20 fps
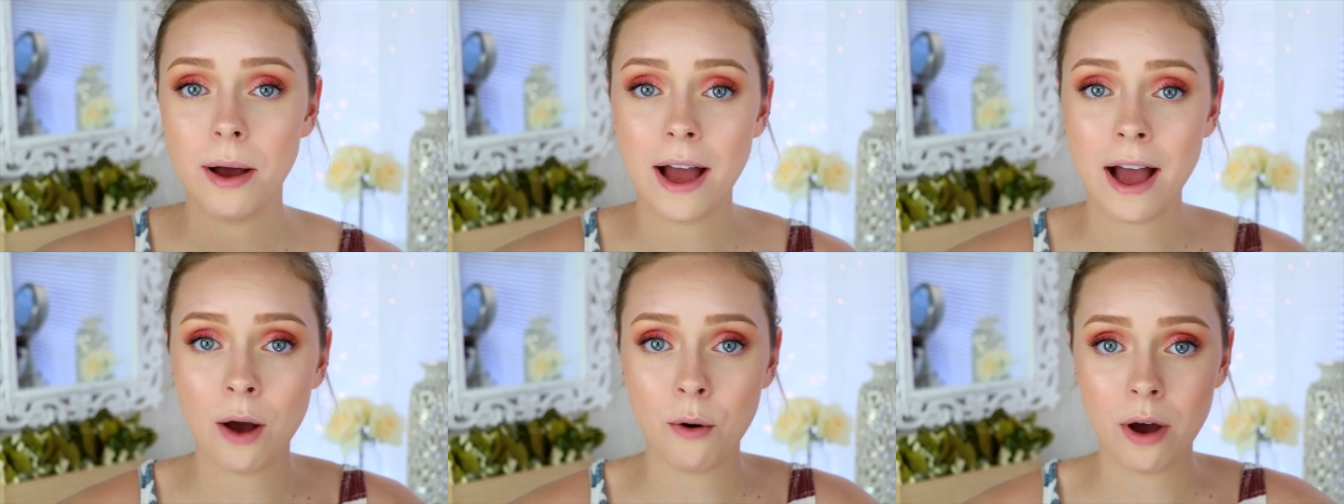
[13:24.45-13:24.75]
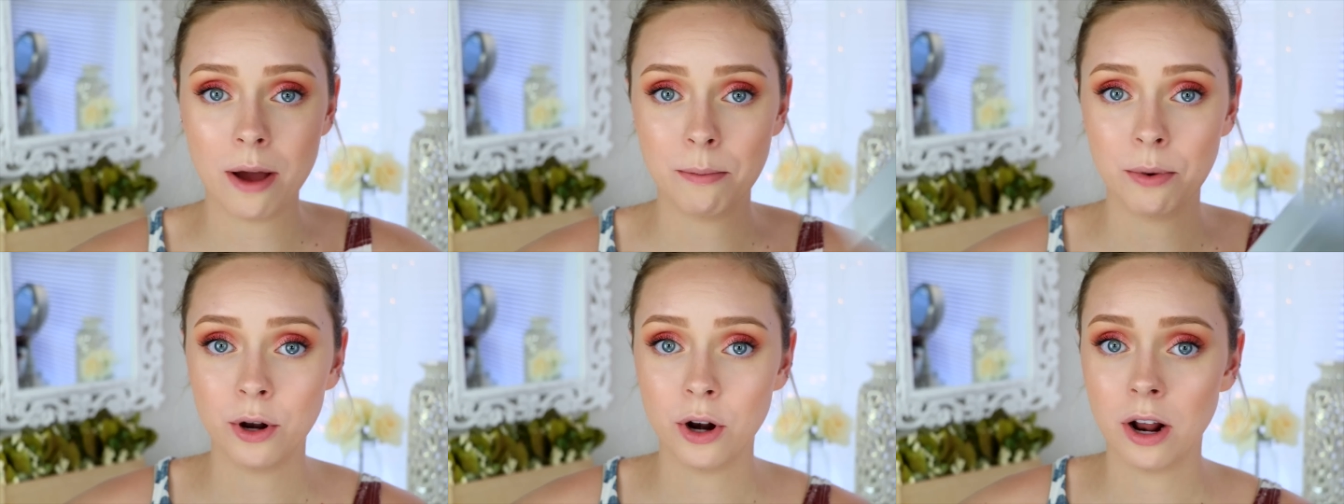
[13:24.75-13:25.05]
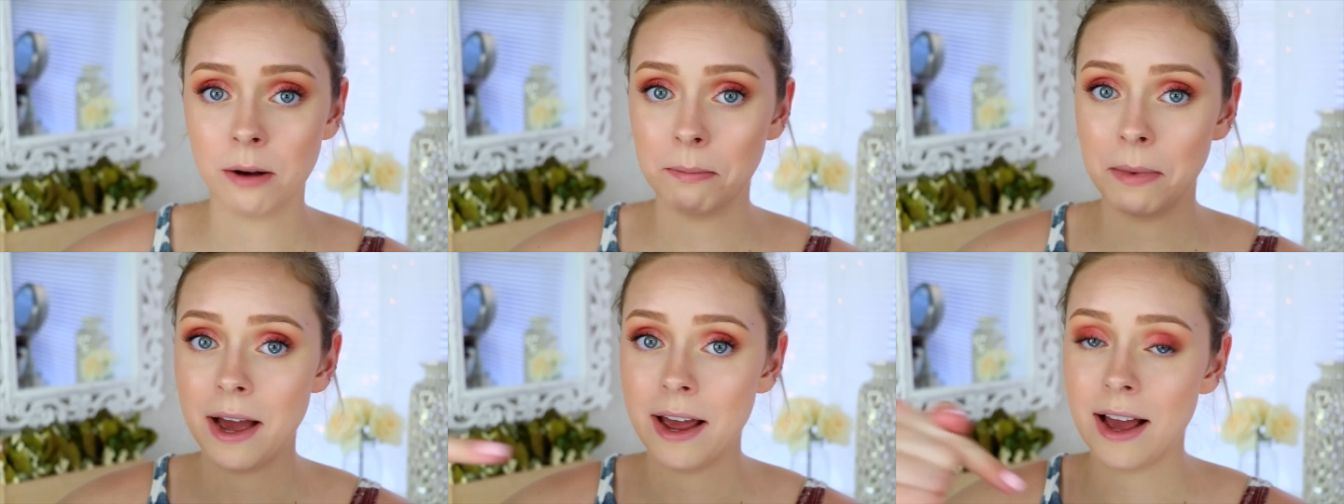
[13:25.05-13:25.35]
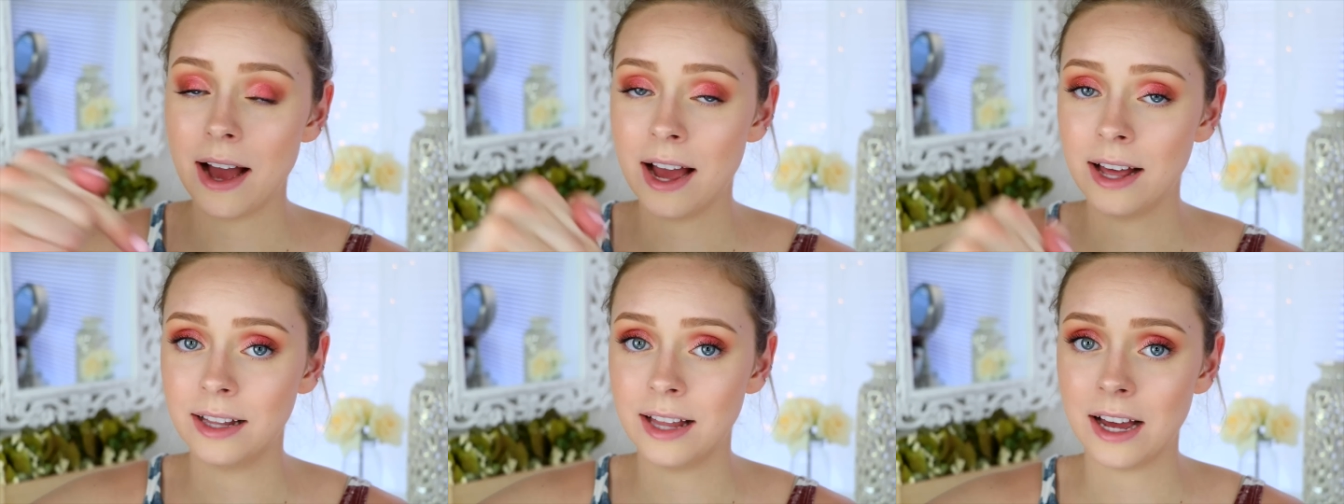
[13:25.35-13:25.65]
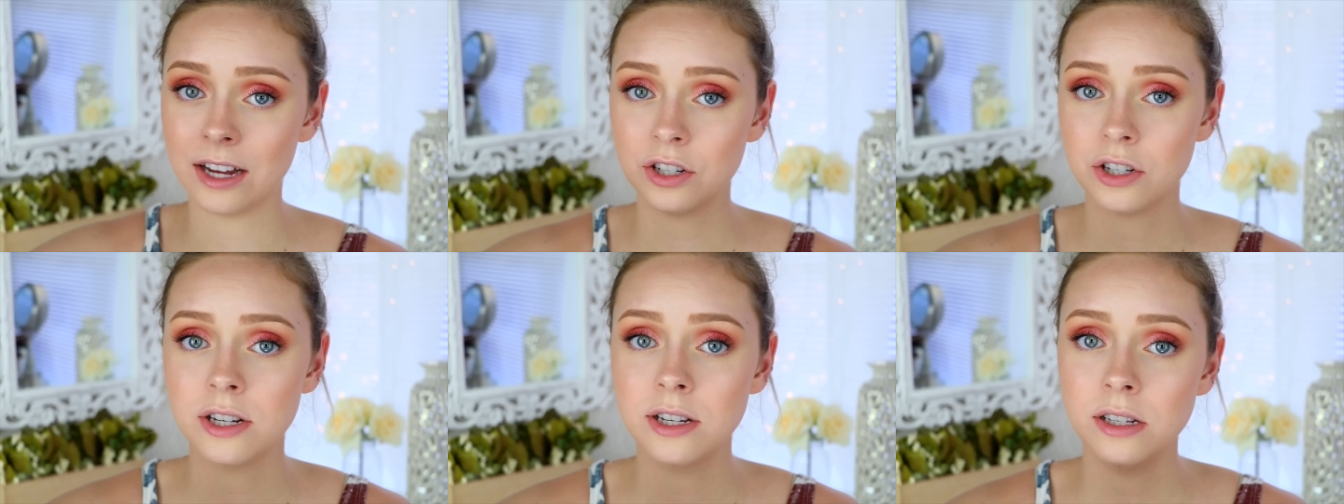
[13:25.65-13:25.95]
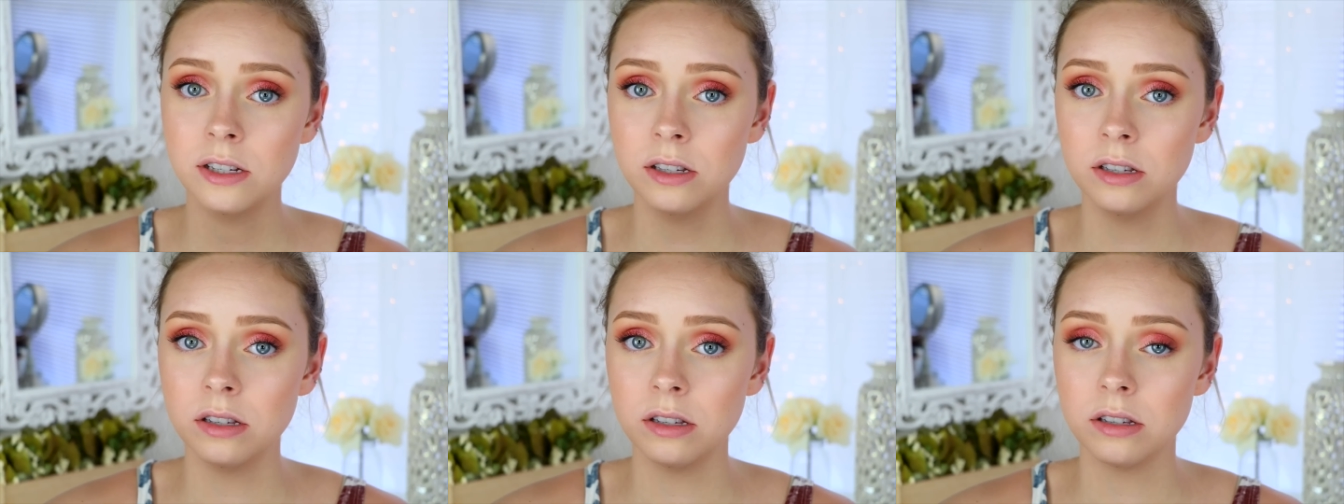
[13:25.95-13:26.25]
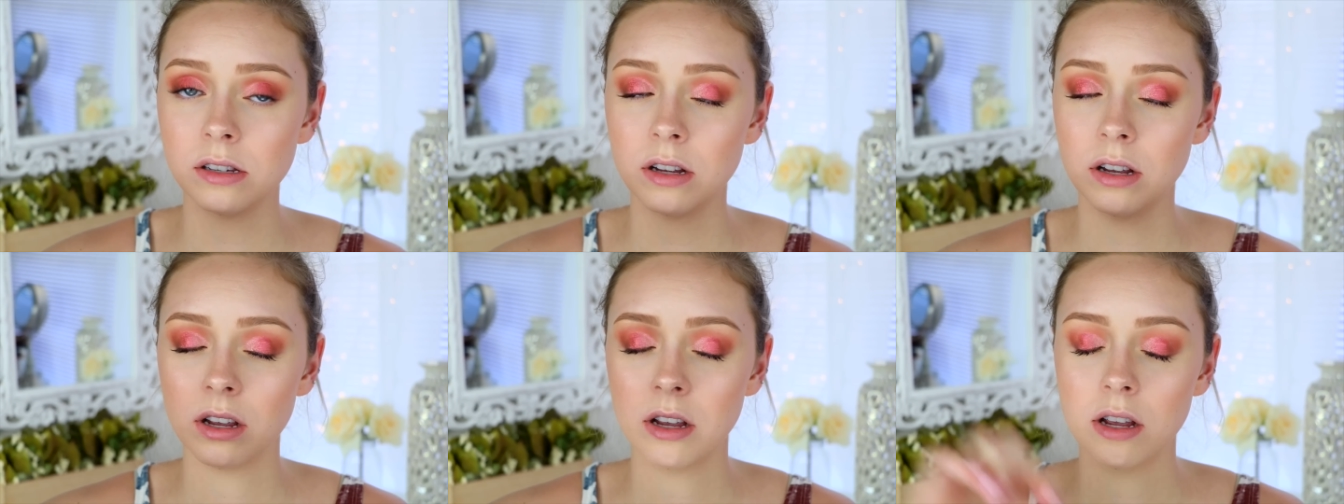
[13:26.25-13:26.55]
how I put on my
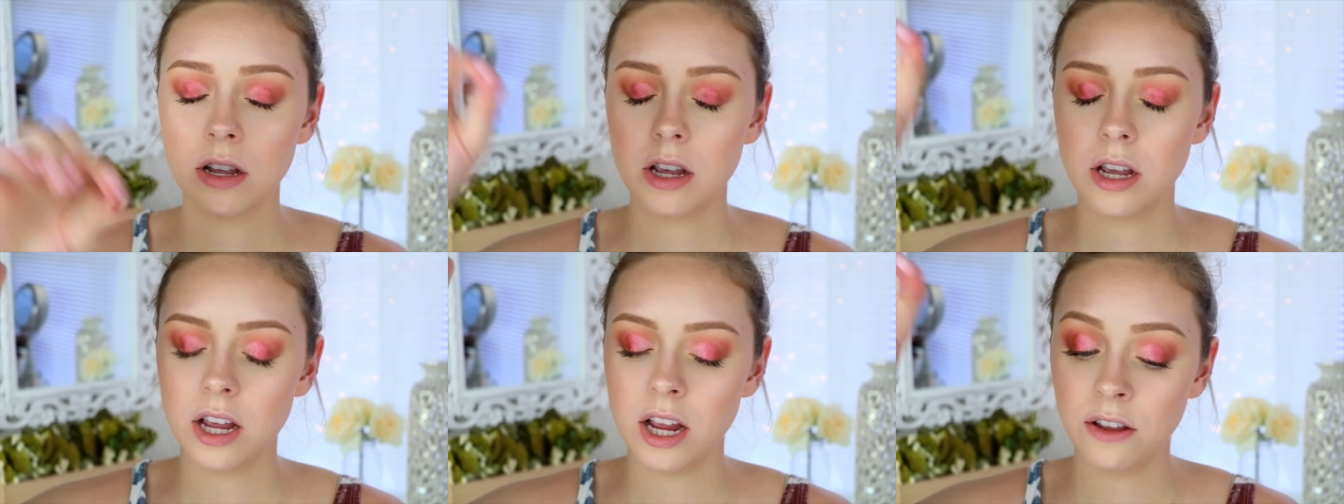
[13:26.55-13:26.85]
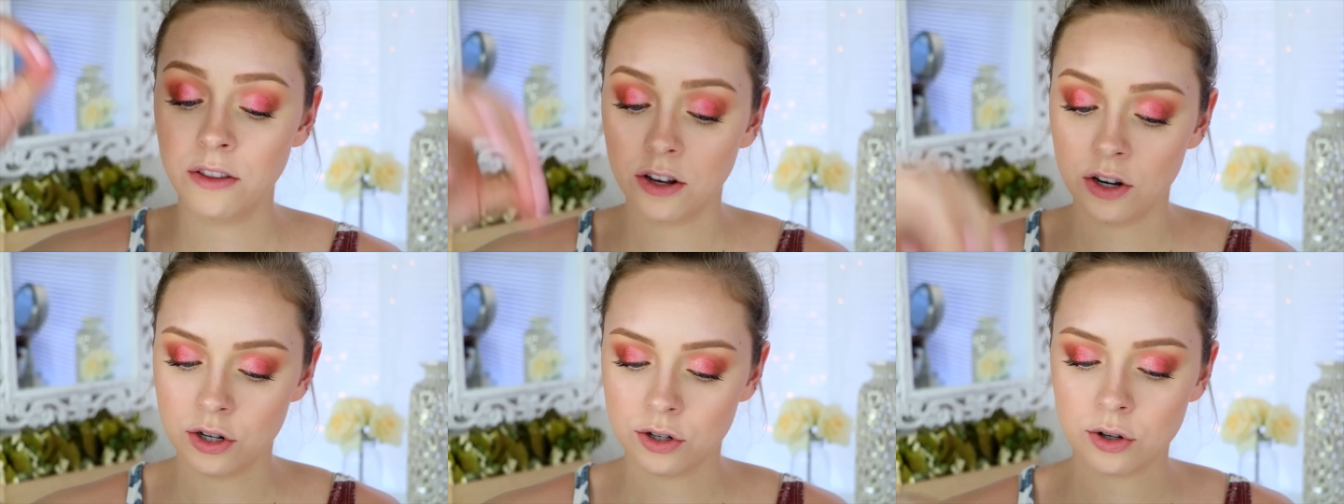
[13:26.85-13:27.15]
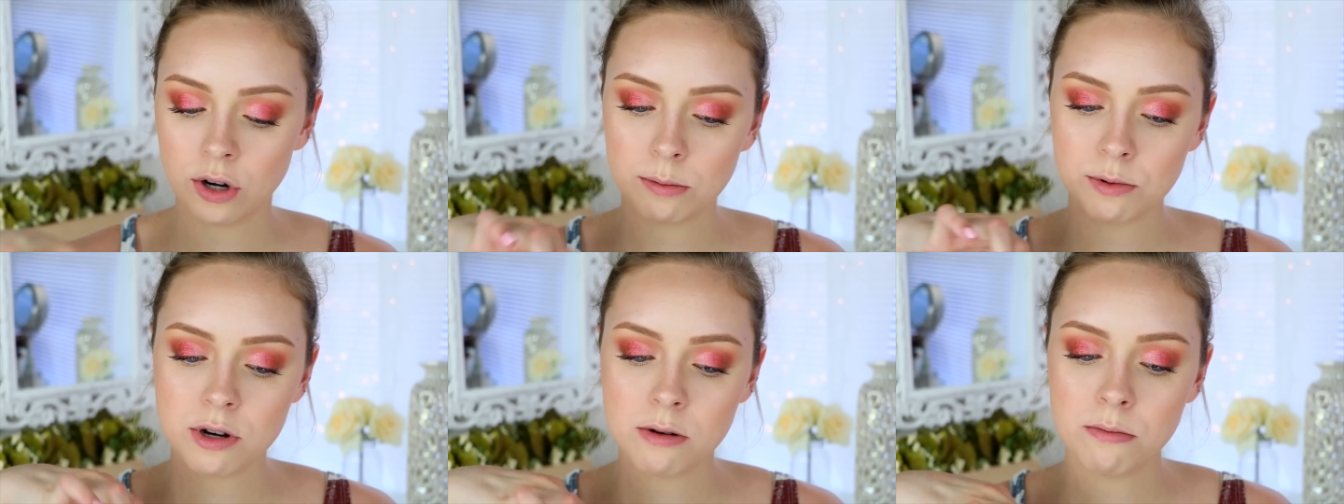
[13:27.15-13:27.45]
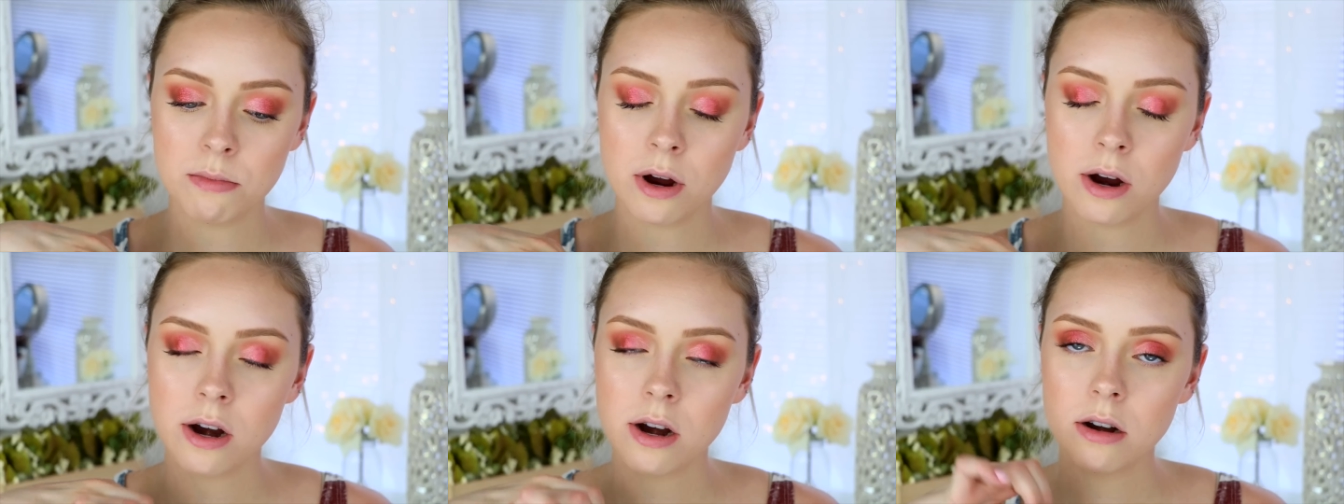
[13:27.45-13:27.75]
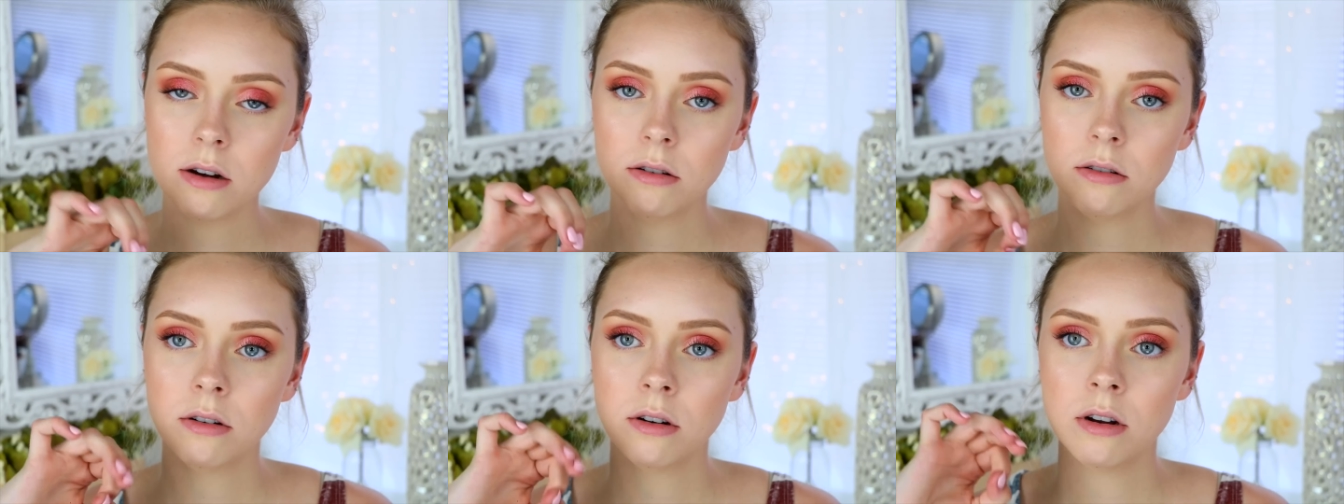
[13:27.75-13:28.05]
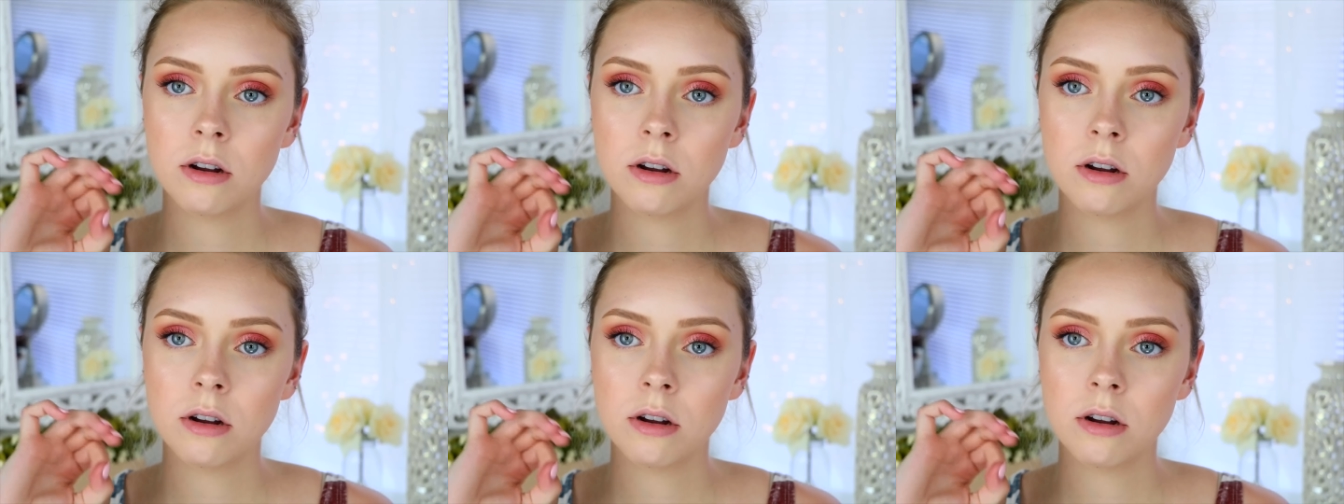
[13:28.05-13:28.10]
eyelashes in the description bar.